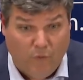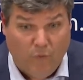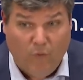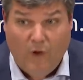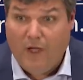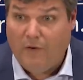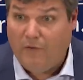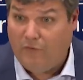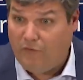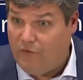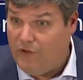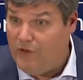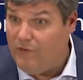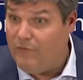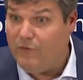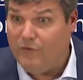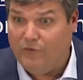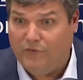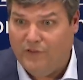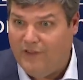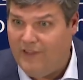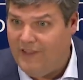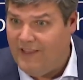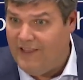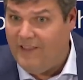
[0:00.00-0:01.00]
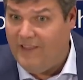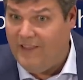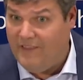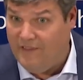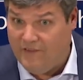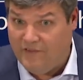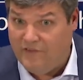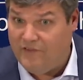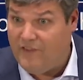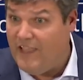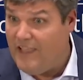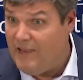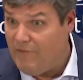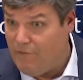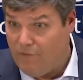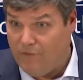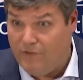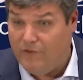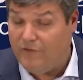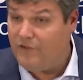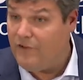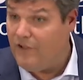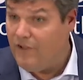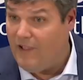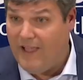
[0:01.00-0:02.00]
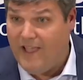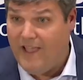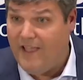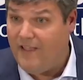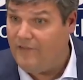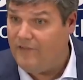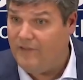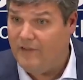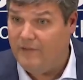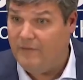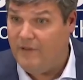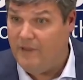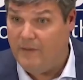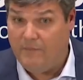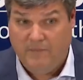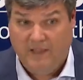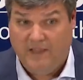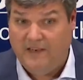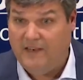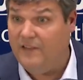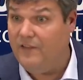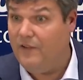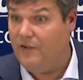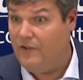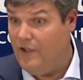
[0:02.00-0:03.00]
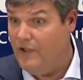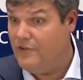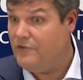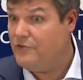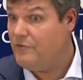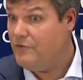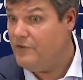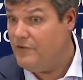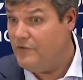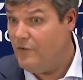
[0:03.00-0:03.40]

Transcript: wide receivers in the state for this class and in the country.